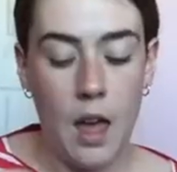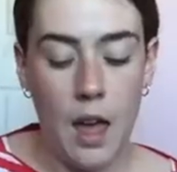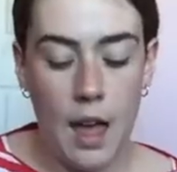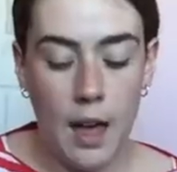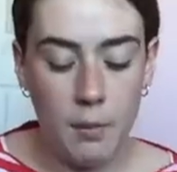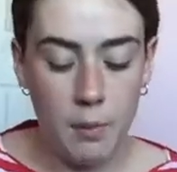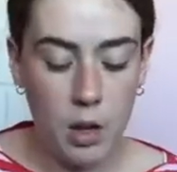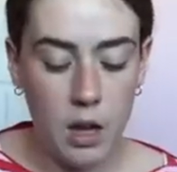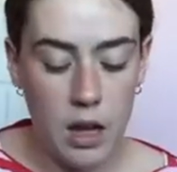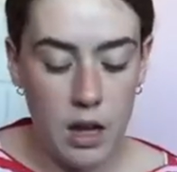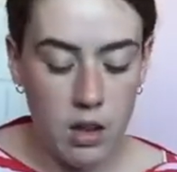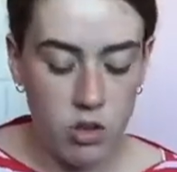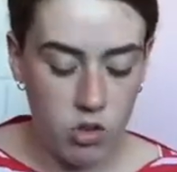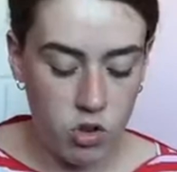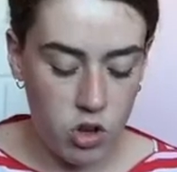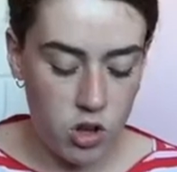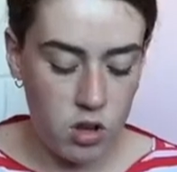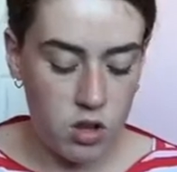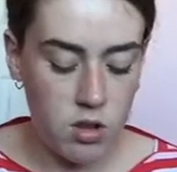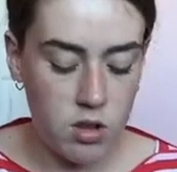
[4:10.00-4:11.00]
I'm going to
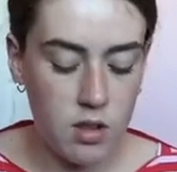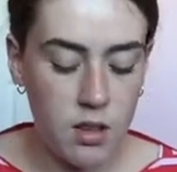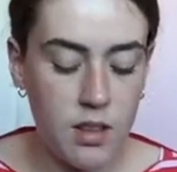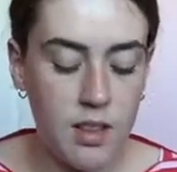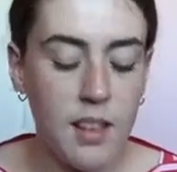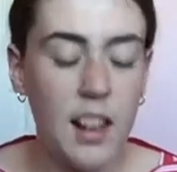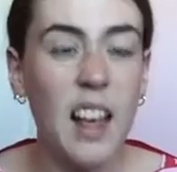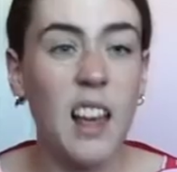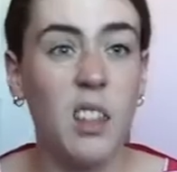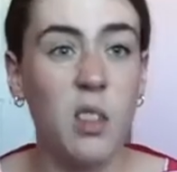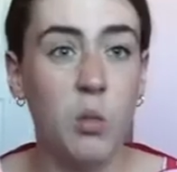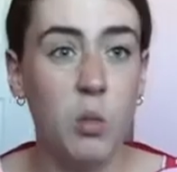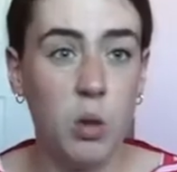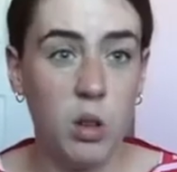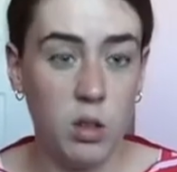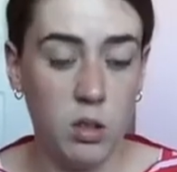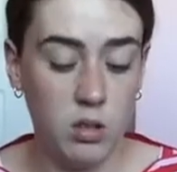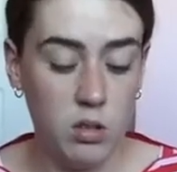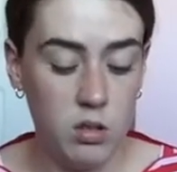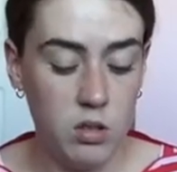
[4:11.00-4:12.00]
just stick the
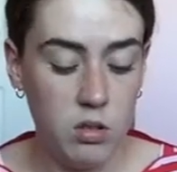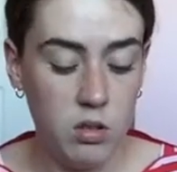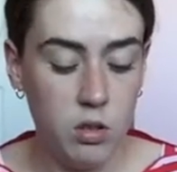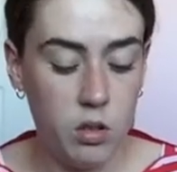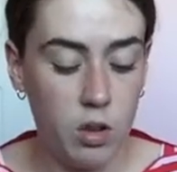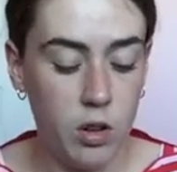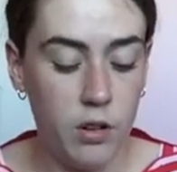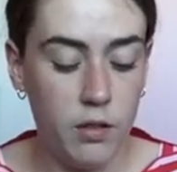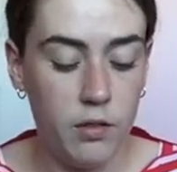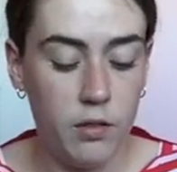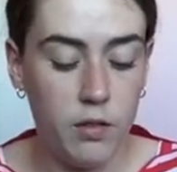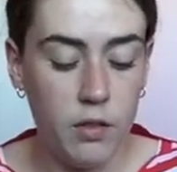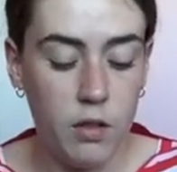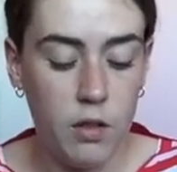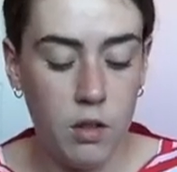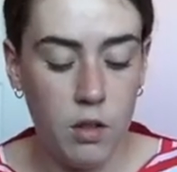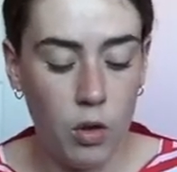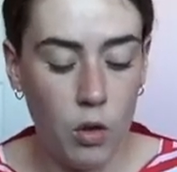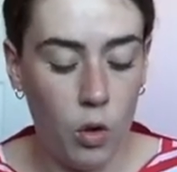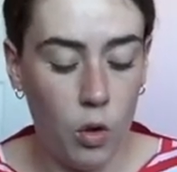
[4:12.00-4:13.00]
wool sort of
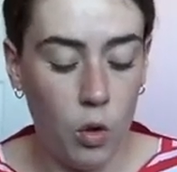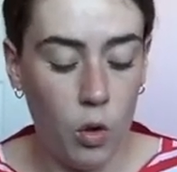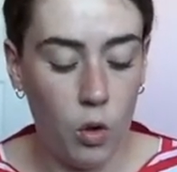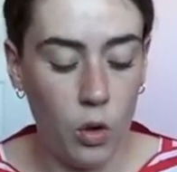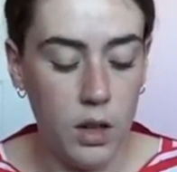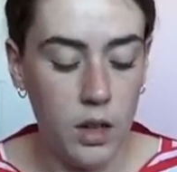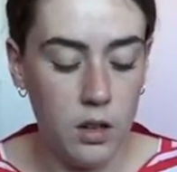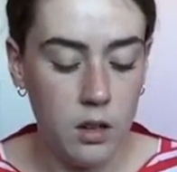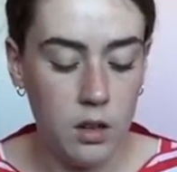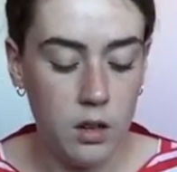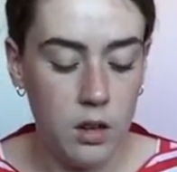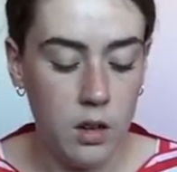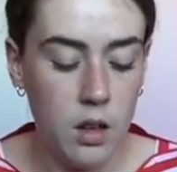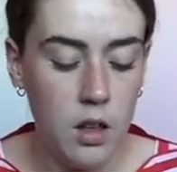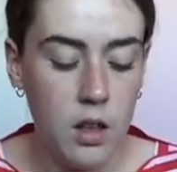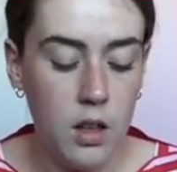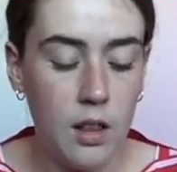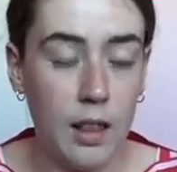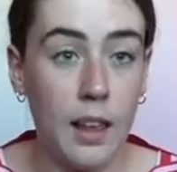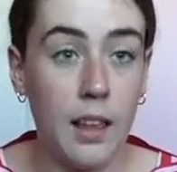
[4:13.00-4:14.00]
on,
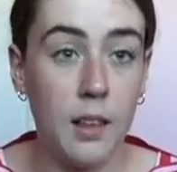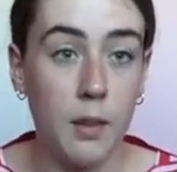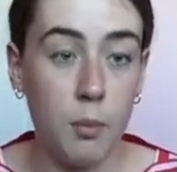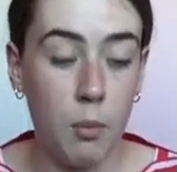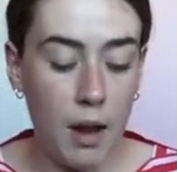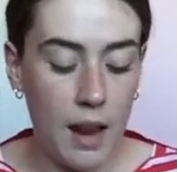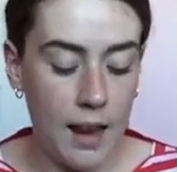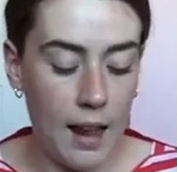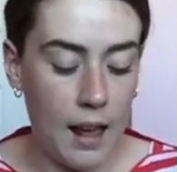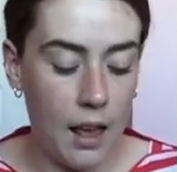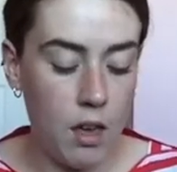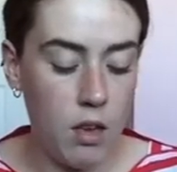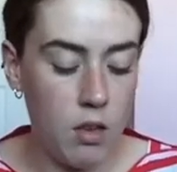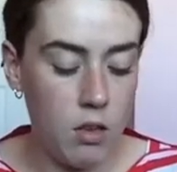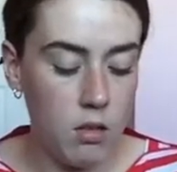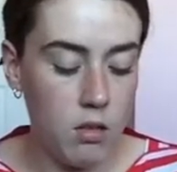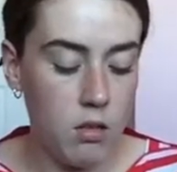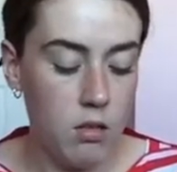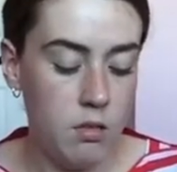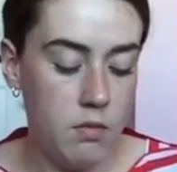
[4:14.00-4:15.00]
like spread it out
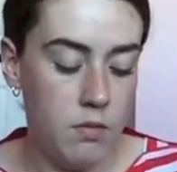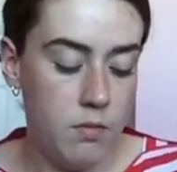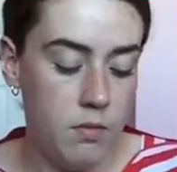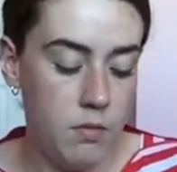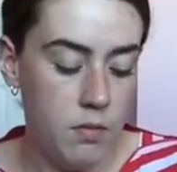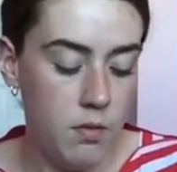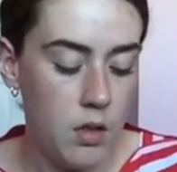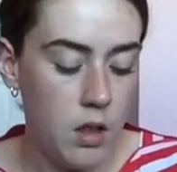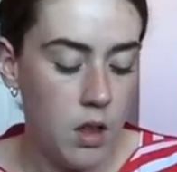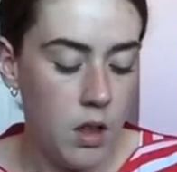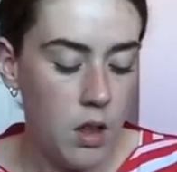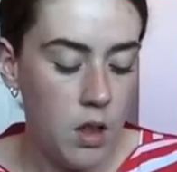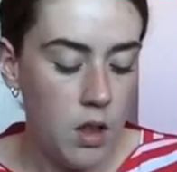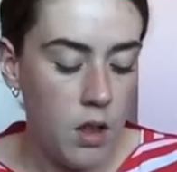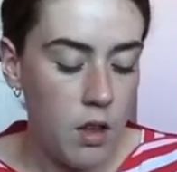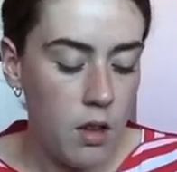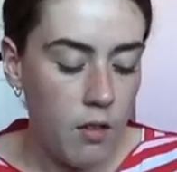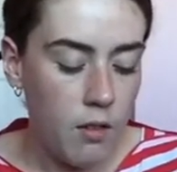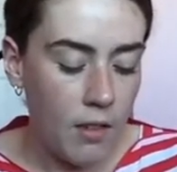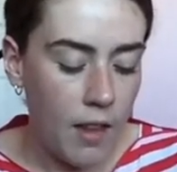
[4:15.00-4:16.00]

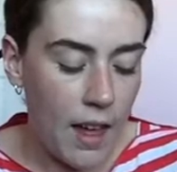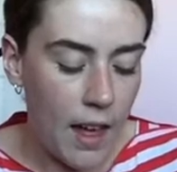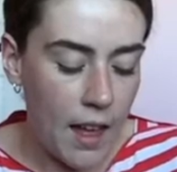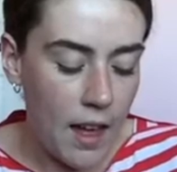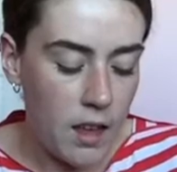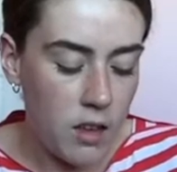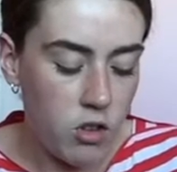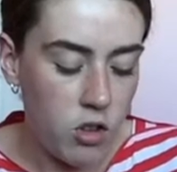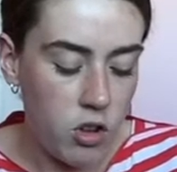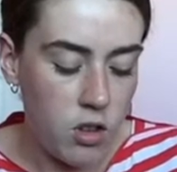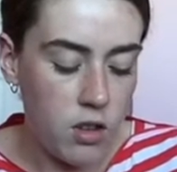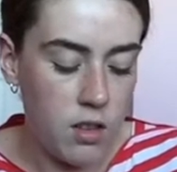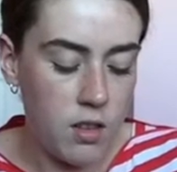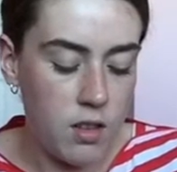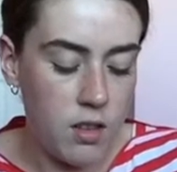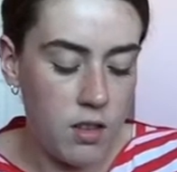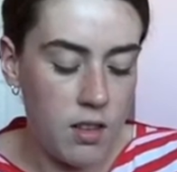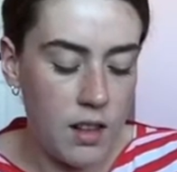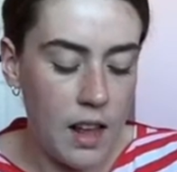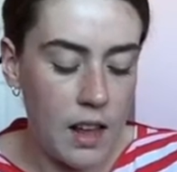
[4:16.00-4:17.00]
flat and
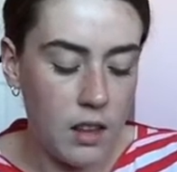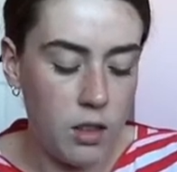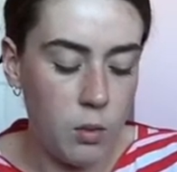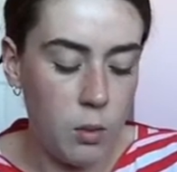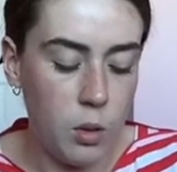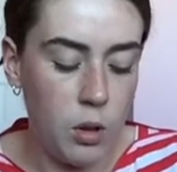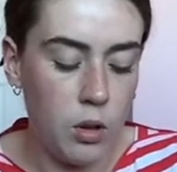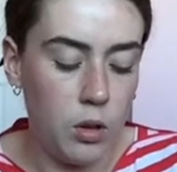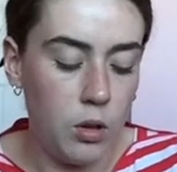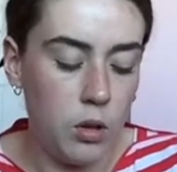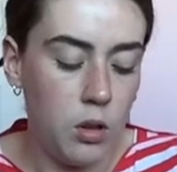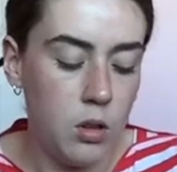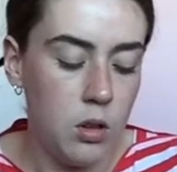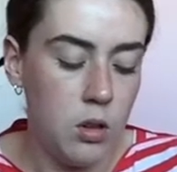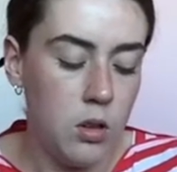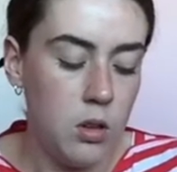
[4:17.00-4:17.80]
just stick the wool